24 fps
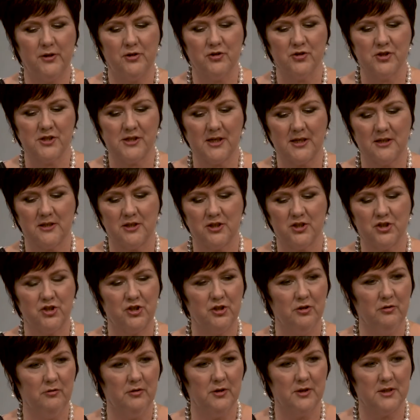just had
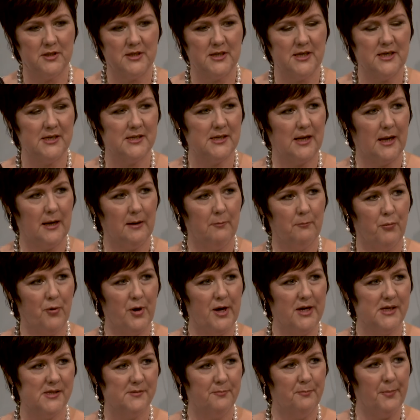stew that tastes like
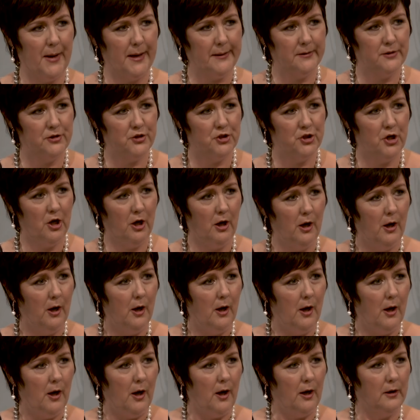braised badger.
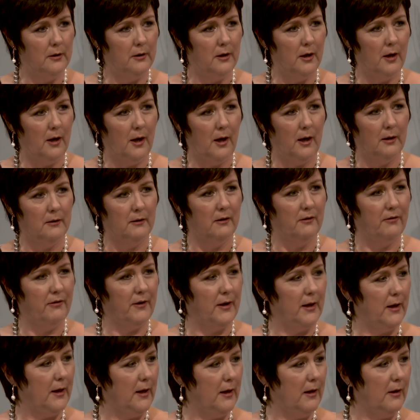And the
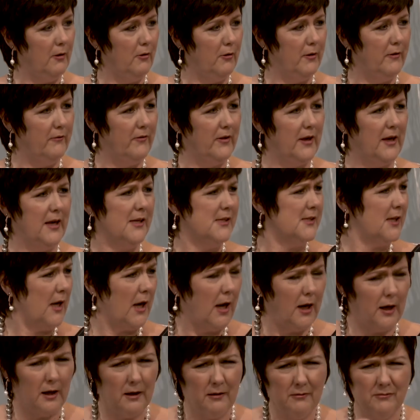thing, you know, if the kids are
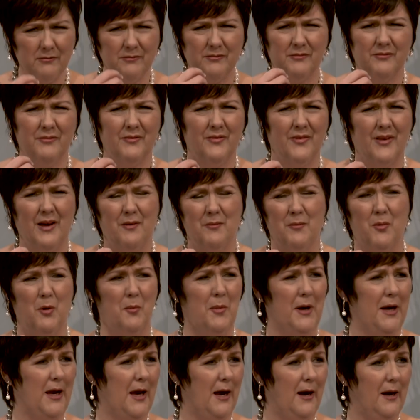like, Mum,
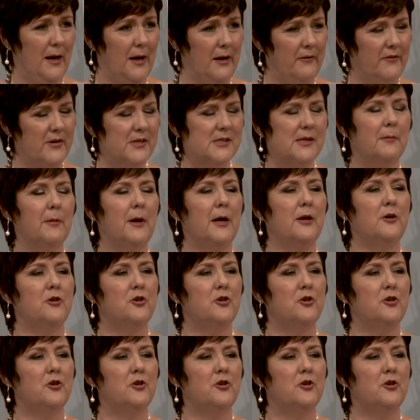I can't eat this. And I'm like,